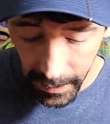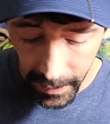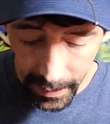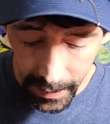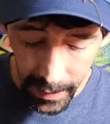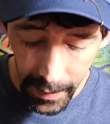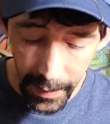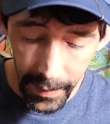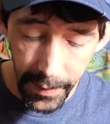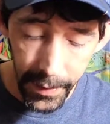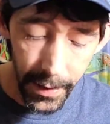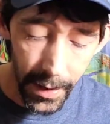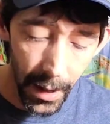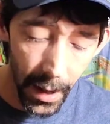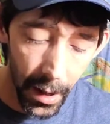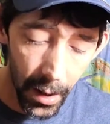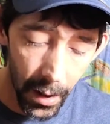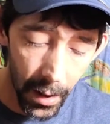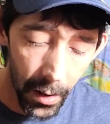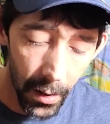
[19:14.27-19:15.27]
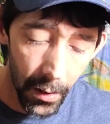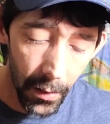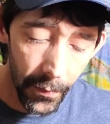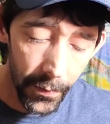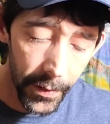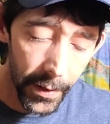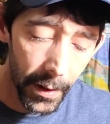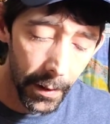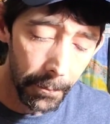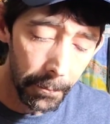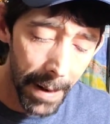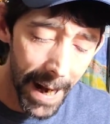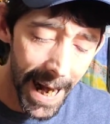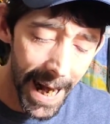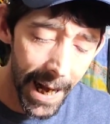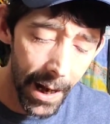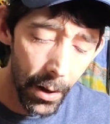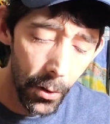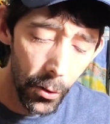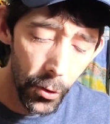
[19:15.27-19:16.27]
is called the
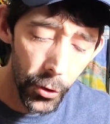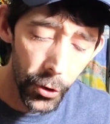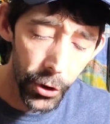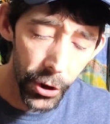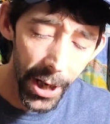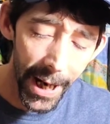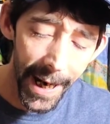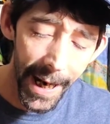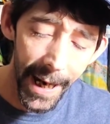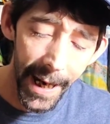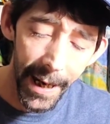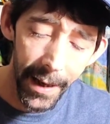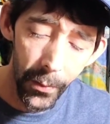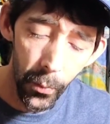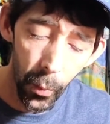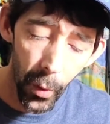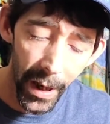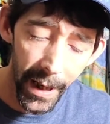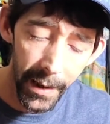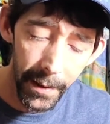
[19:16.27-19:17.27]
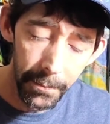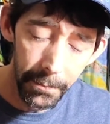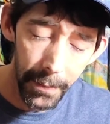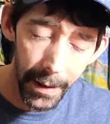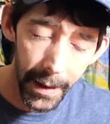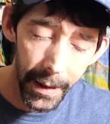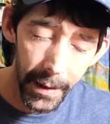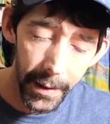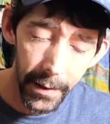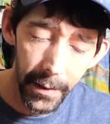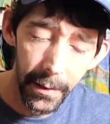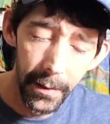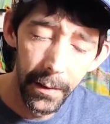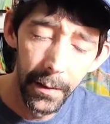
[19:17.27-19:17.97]
BioShad wake bait.